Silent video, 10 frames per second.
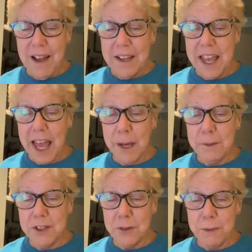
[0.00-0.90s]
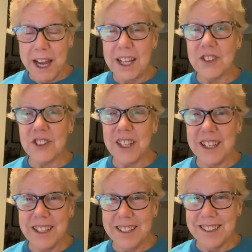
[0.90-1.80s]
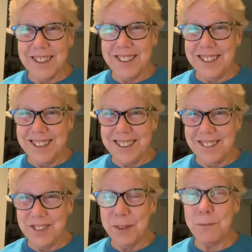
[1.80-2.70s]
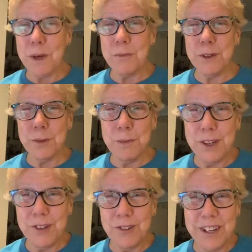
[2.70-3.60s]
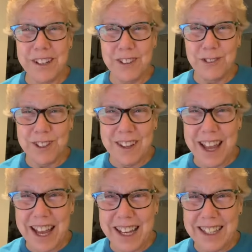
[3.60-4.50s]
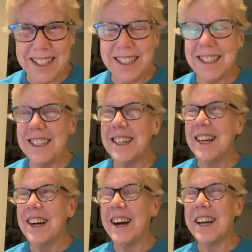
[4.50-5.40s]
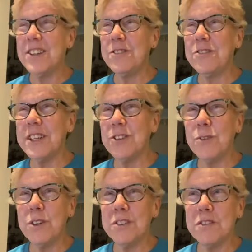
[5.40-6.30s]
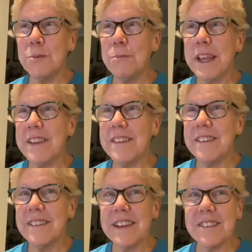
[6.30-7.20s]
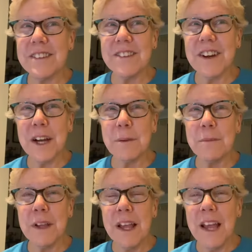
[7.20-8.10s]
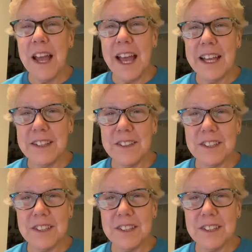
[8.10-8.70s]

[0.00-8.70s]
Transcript: Cabbage Patch Kids. Remember the big craze with that? I had a friend who worked for Macy's at the time, and